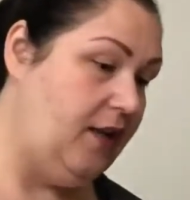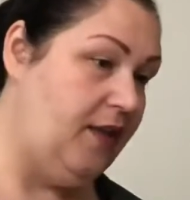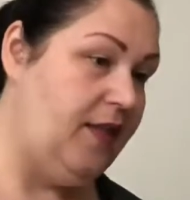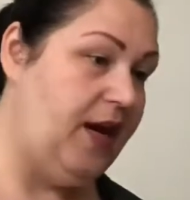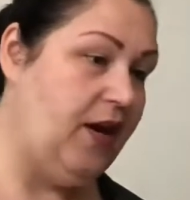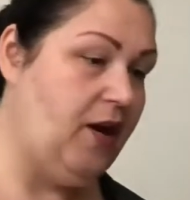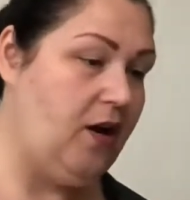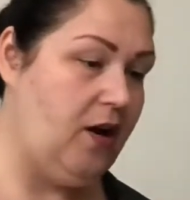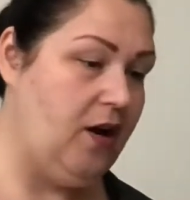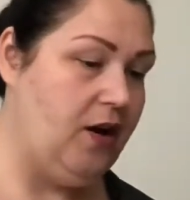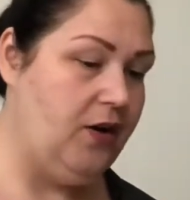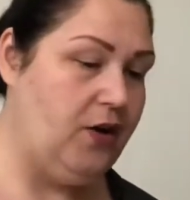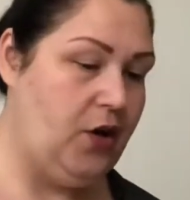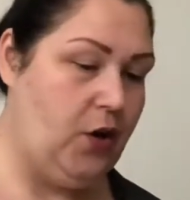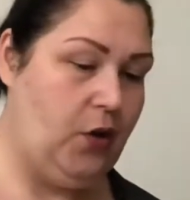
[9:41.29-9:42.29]
There
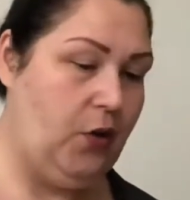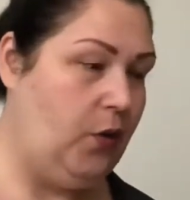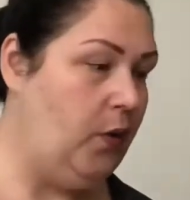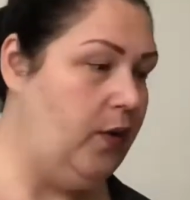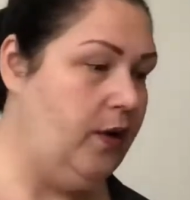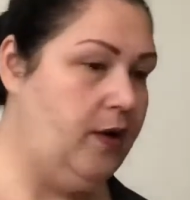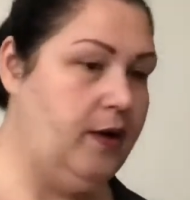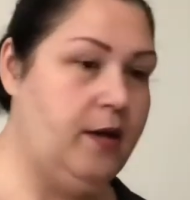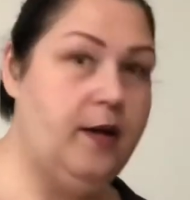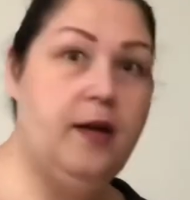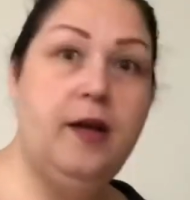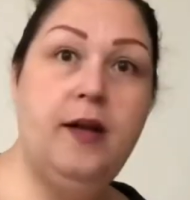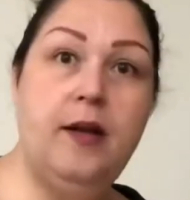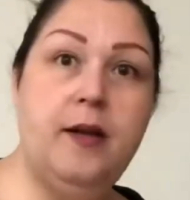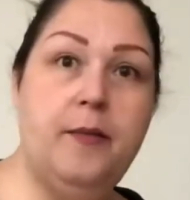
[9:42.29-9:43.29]
are no
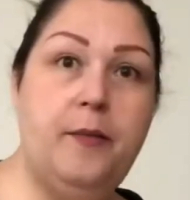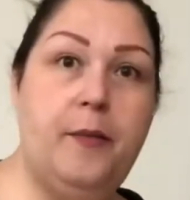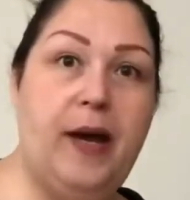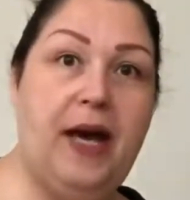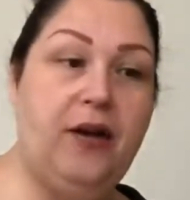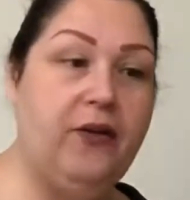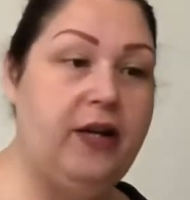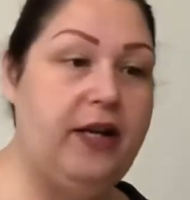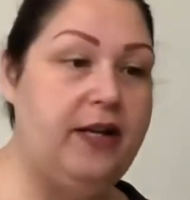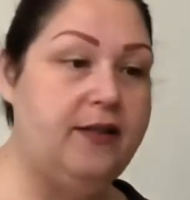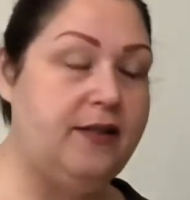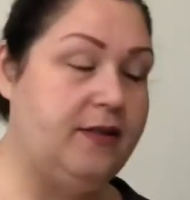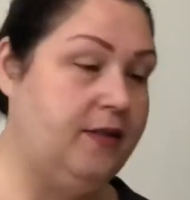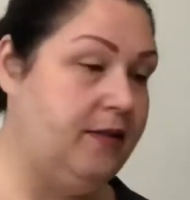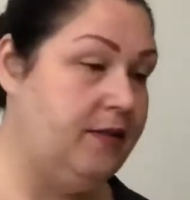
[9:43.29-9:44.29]
batteries,